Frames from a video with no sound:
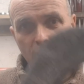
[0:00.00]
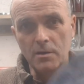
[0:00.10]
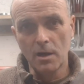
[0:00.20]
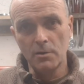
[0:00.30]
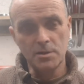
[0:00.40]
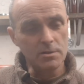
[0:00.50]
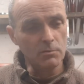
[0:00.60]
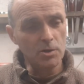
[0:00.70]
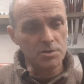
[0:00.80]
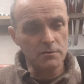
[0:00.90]
you go into the
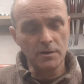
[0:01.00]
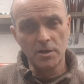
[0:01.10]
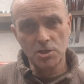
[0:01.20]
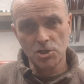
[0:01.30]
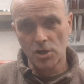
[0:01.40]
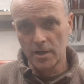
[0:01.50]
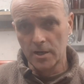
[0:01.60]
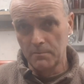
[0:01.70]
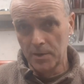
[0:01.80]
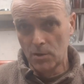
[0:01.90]
woods with a nice
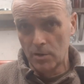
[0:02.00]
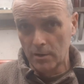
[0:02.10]
shiny bill hook,